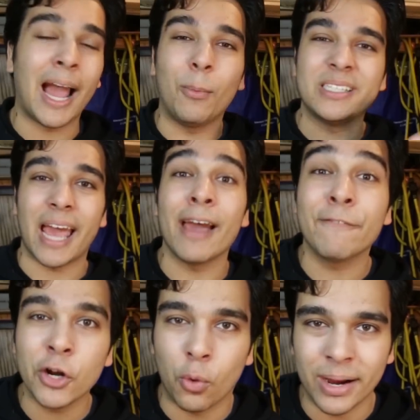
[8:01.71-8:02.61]
I was
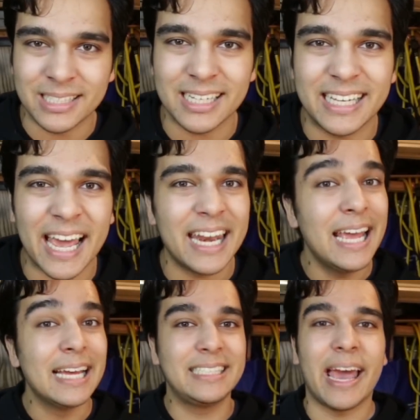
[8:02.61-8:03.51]
ever going to get
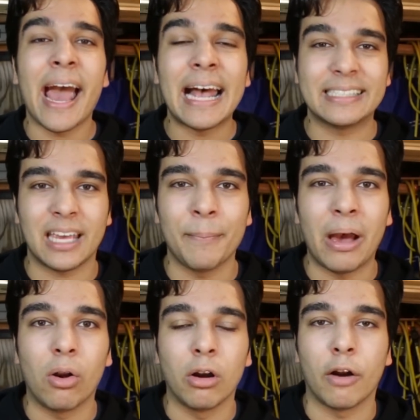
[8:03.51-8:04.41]
to ask him
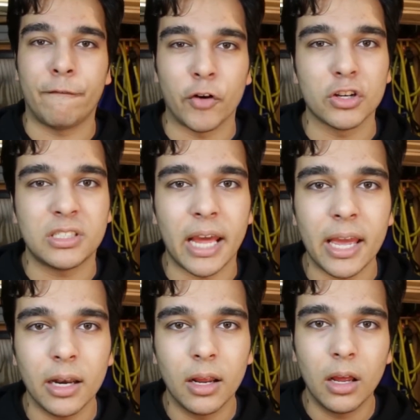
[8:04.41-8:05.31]
out on our first
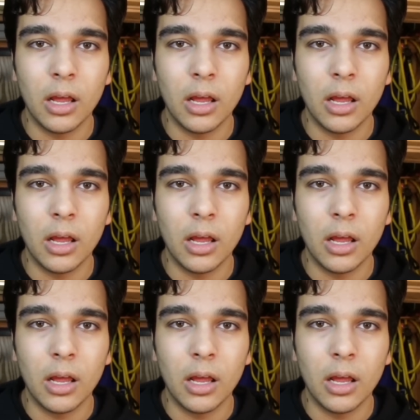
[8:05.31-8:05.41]
date.